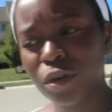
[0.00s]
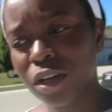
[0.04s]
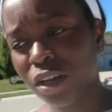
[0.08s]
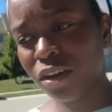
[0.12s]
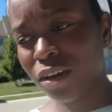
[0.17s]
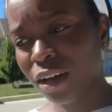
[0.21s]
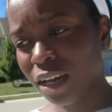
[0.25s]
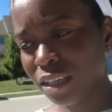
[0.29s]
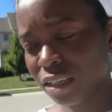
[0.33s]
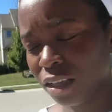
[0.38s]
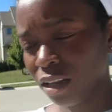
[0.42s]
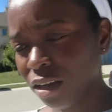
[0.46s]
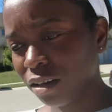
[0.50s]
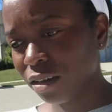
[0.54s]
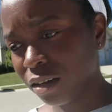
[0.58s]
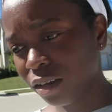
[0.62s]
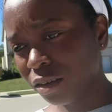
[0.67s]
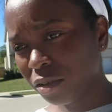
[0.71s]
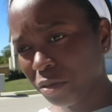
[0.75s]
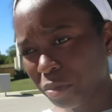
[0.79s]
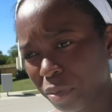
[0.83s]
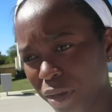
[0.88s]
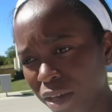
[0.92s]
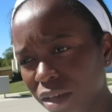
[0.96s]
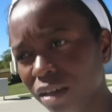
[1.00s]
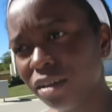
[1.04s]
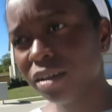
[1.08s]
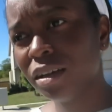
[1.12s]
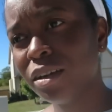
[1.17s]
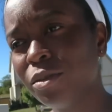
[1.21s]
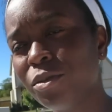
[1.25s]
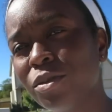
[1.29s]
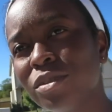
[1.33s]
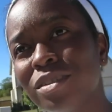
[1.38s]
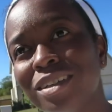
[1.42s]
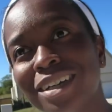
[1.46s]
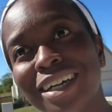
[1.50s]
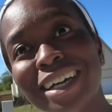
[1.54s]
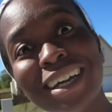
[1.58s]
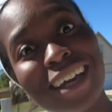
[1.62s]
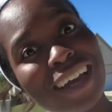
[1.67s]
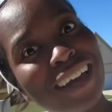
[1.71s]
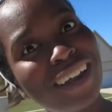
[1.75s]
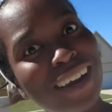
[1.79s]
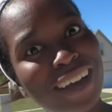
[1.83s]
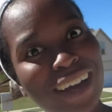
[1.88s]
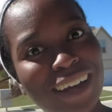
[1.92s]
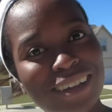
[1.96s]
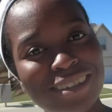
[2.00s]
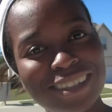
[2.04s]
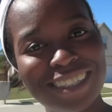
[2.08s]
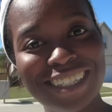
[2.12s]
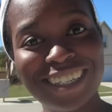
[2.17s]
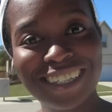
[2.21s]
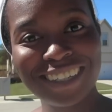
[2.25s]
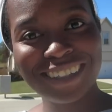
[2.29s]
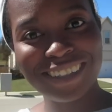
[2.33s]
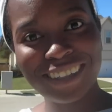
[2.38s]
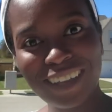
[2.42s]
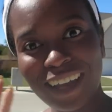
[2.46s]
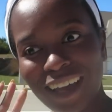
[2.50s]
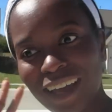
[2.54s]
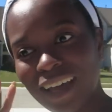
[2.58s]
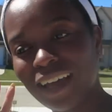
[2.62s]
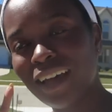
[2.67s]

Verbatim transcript: bring you guys along a little bit. We're looking at houses.